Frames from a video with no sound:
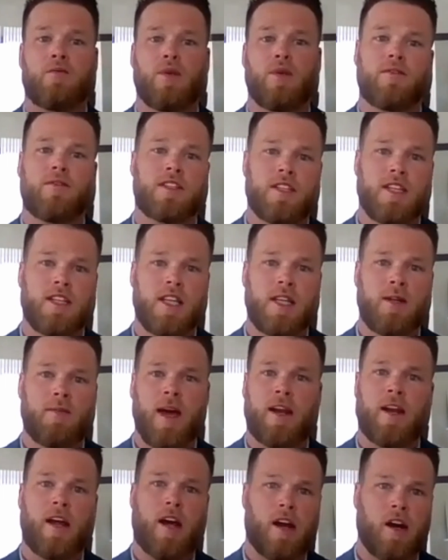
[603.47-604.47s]
we have a team
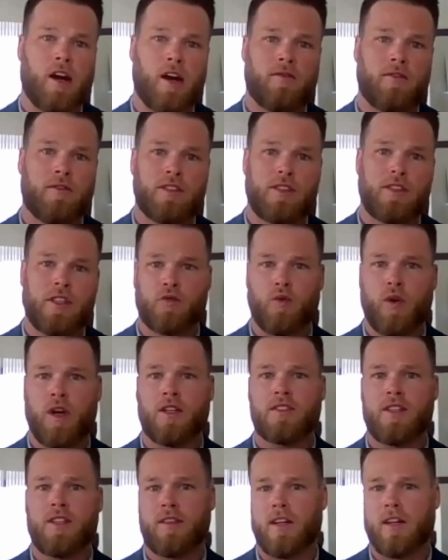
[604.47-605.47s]
at head office as well
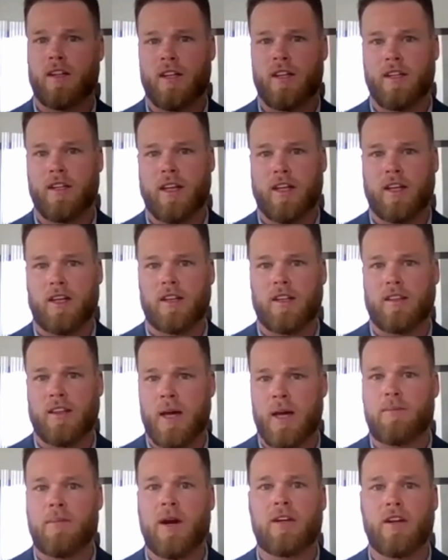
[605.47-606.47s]
as at the clinic
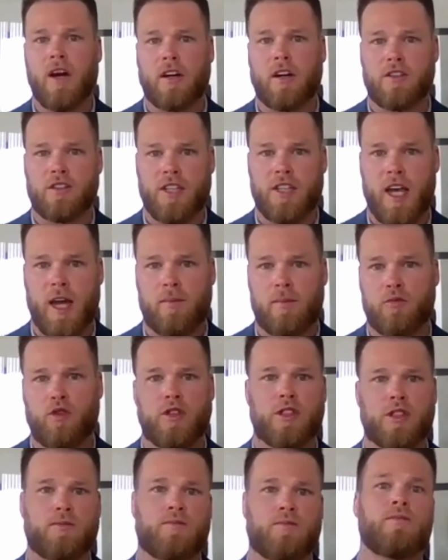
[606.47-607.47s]
led by Dr. Sam, who
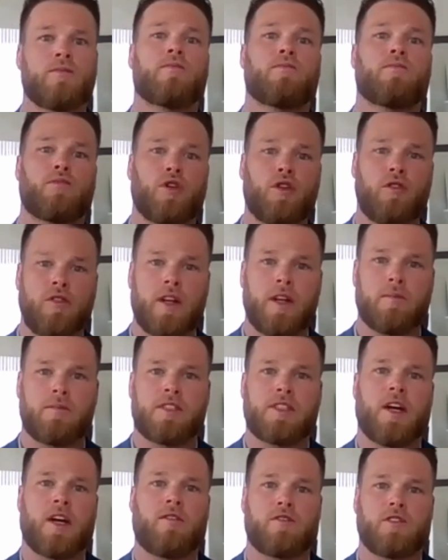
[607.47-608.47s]
has proven
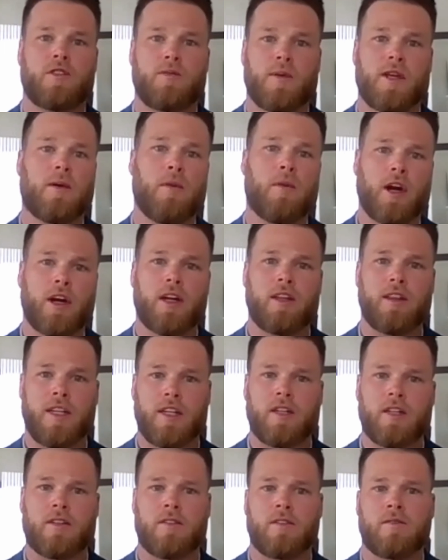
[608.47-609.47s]
himself to be a market
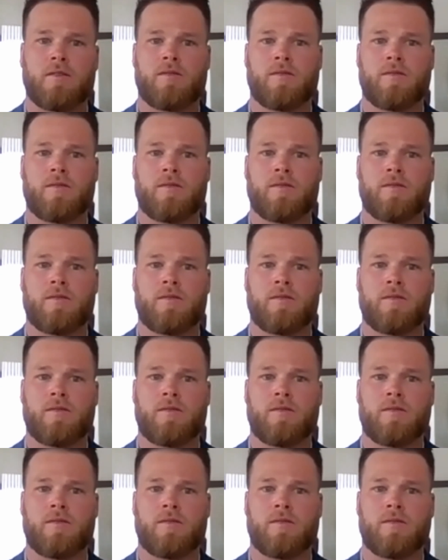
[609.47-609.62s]
leader.